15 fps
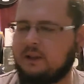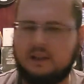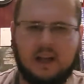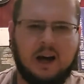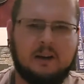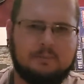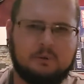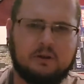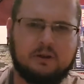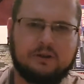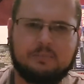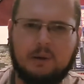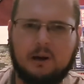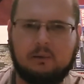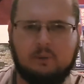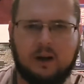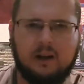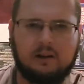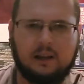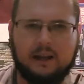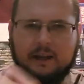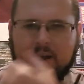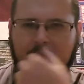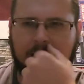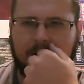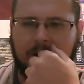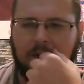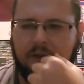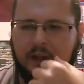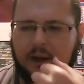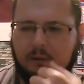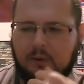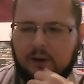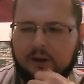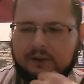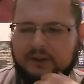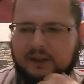Not produced by Rare like GoldenEye was,